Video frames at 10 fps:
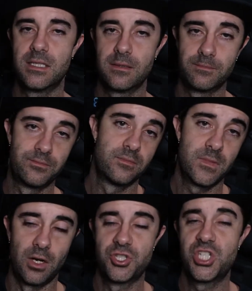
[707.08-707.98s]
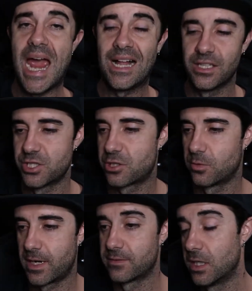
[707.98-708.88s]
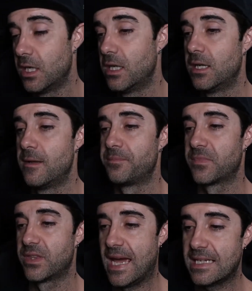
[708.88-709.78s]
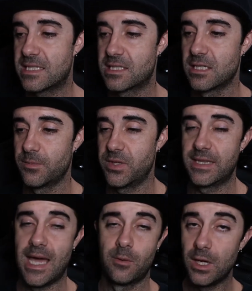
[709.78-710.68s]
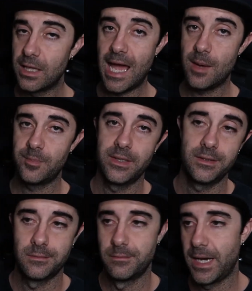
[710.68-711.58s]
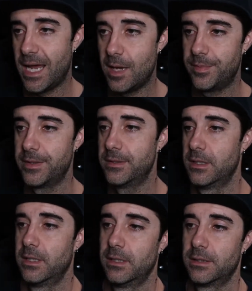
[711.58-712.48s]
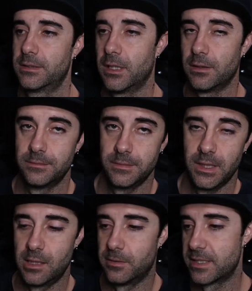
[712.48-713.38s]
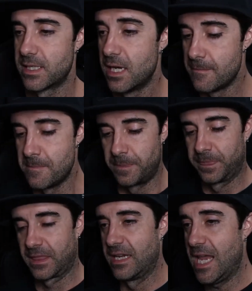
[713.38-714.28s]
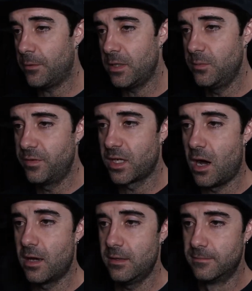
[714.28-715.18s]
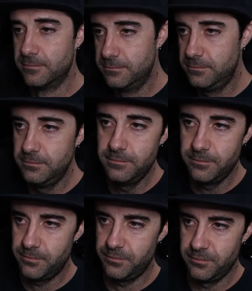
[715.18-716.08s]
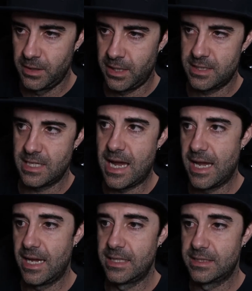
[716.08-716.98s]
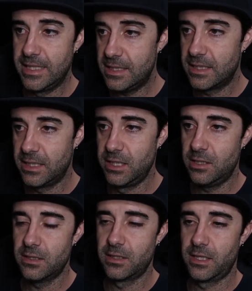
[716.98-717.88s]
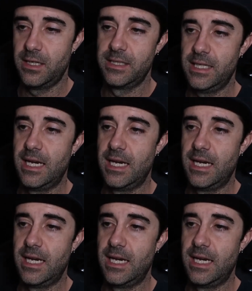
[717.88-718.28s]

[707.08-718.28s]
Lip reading: to, you know, challenge or whatever. That's something that will happen, might happen. So anyways, now we're moving on because I did here I did,